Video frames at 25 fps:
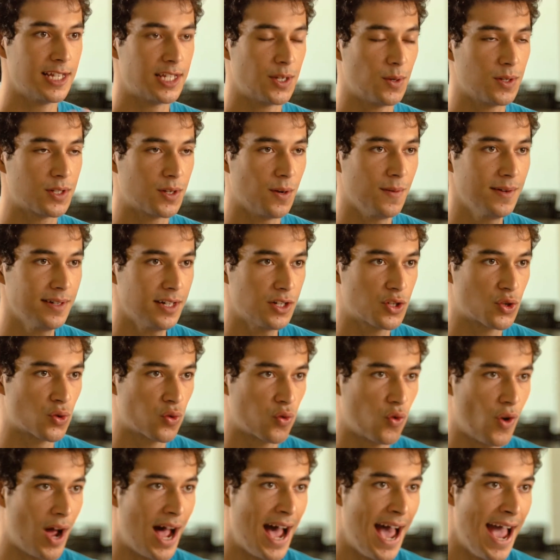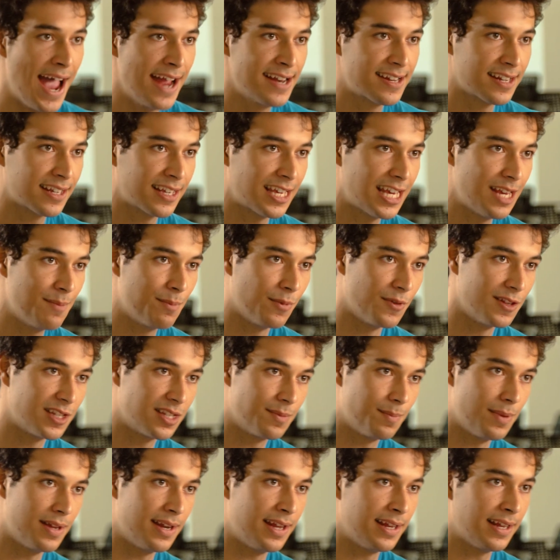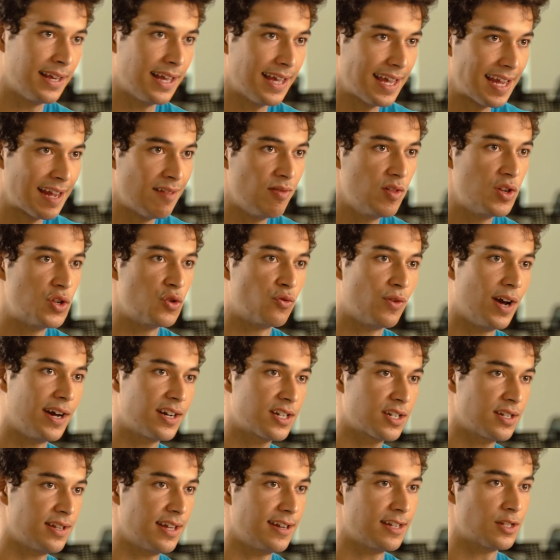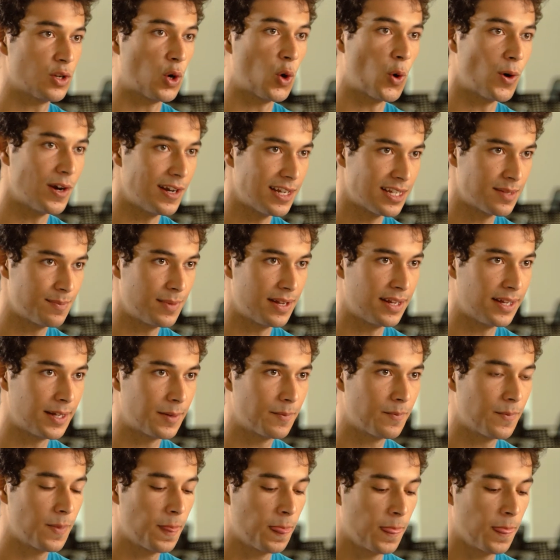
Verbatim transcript: So it's going to try to keep on spinning in the direction that it's already spinning.